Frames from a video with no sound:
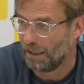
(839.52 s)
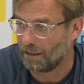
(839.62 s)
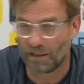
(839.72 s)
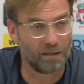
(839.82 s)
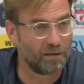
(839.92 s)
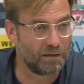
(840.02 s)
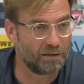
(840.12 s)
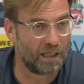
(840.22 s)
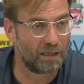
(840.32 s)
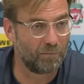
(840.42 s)
handle
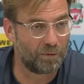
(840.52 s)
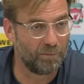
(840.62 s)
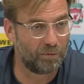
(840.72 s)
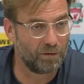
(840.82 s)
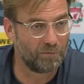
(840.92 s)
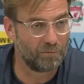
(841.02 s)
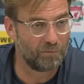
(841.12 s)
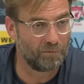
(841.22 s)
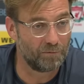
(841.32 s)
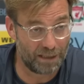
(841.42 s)
younger people
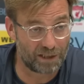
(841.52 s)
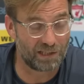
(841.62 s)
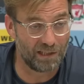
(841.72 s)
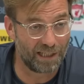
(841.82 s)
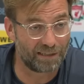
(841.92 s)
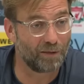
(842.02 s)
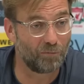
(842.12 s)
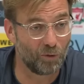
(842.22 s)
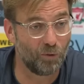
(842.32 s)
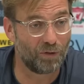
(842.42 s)
and still let
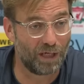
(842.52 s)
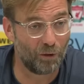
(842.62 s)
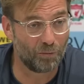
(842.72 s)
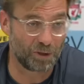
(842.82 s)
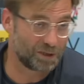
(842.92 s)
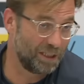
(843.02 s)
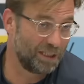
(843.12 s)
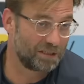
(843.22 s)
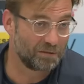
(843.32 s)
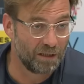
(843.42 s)
them do their own
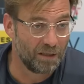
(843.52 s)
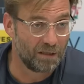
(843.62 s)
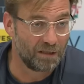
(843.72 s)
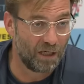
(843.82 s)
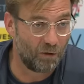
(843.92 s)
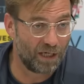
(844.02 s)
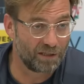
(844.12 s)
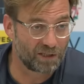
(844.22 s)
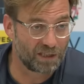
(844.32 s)
mistakes. How I